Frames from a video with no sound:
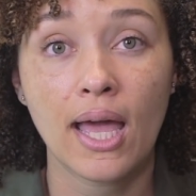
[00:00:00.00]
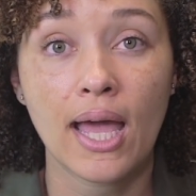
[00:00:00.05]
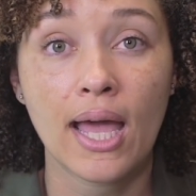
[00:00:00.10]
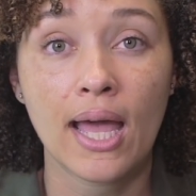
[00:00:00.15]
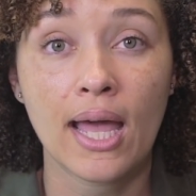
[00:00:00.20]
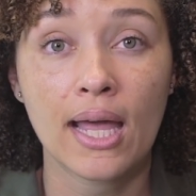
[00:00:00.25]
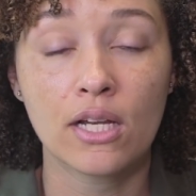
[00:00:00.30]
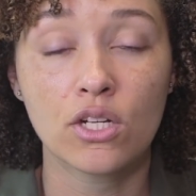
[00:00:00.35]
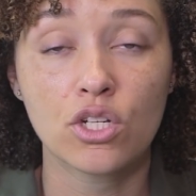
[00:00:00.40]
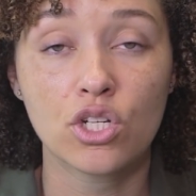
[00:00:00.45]

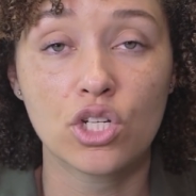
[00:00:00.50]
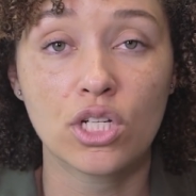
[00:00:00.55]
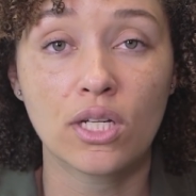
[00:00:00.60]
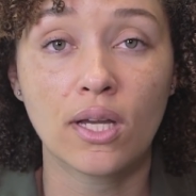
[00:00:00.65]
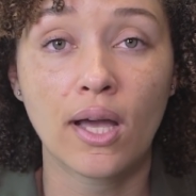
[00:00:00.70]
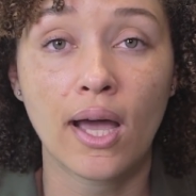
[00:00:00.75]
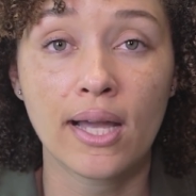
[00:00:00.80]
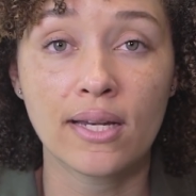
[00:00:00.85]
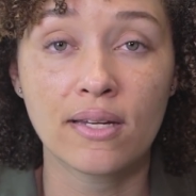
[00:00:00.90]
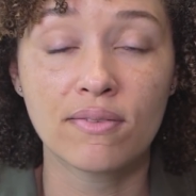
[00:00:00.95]
And she
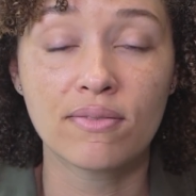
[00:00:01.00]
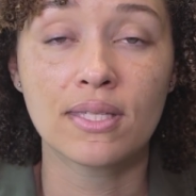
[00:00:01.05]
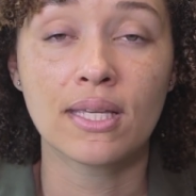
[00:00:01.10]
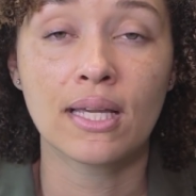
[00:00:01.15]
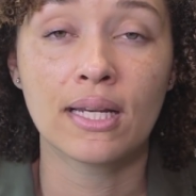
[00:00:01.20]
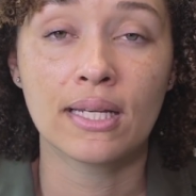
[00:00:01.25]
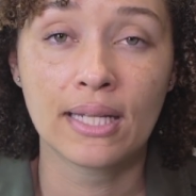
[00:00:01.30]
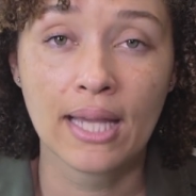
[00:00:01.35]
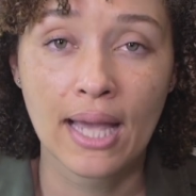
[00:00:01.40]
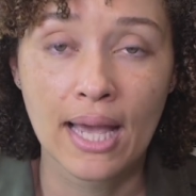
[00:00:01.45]
kind of
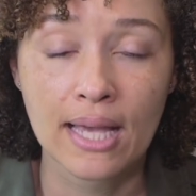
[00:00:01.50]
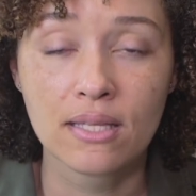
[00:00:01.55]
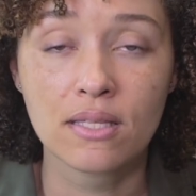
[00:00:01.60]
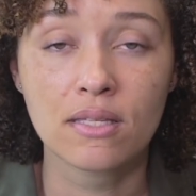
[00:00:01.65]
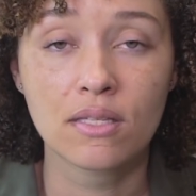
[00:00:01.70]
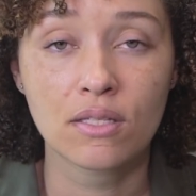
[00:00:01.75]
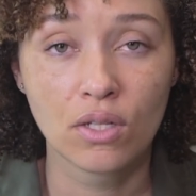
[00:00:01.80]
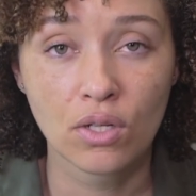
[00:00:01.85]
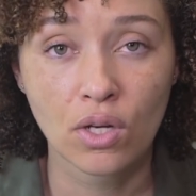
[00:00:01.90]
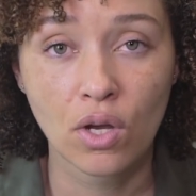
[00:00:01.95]
said,
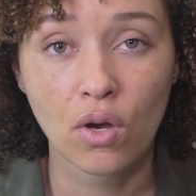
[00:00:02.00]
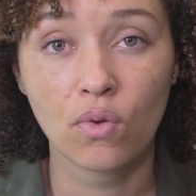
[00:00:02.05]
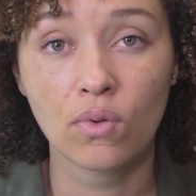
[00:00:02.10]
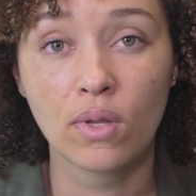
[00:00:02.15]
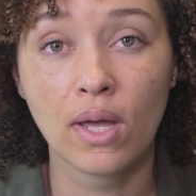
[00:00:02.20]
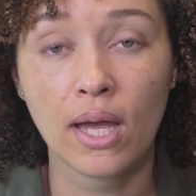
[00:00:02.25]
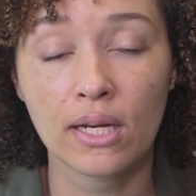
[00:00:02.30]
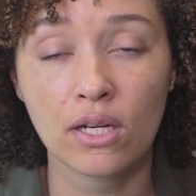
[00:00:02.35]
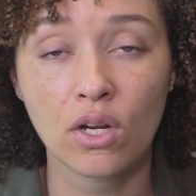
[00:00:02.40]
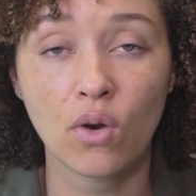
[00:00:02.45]
yes,
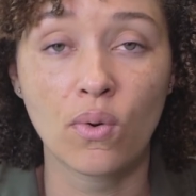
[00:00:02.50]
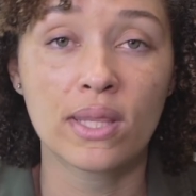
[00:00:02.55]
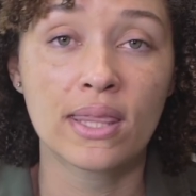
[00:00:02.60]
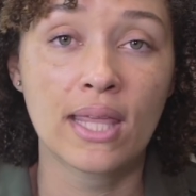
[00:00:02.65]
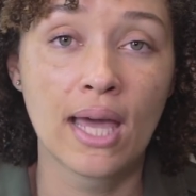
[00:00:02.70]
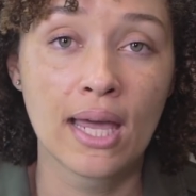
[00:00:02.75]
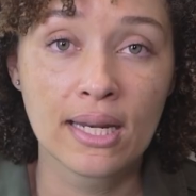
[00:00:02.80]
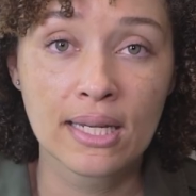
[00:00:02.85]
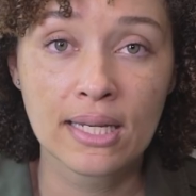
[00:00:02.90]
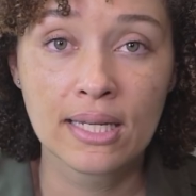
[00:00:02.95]
I know what
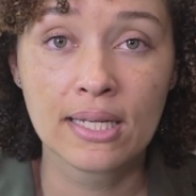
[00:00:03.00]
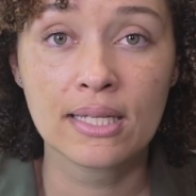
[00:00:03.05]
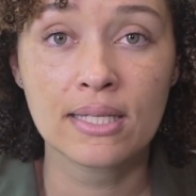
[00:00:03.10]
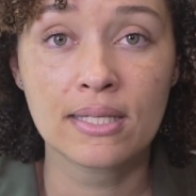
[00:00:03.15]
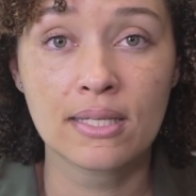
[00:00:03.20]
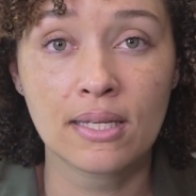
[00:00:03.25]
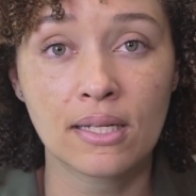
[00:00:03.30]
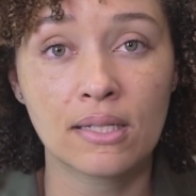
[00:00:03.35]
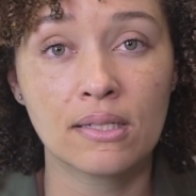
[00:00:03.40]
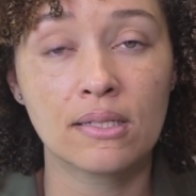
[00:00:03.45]
that
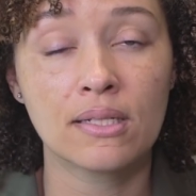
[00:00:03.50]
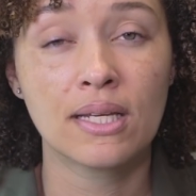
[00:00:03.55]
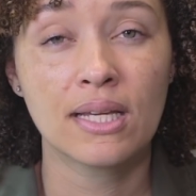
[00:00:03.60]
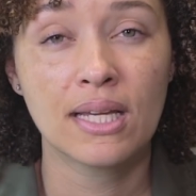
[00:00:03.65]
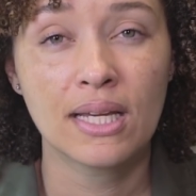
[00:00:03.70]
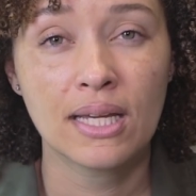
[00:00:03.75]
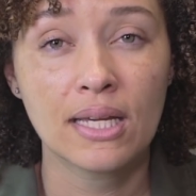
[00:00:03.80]
is, and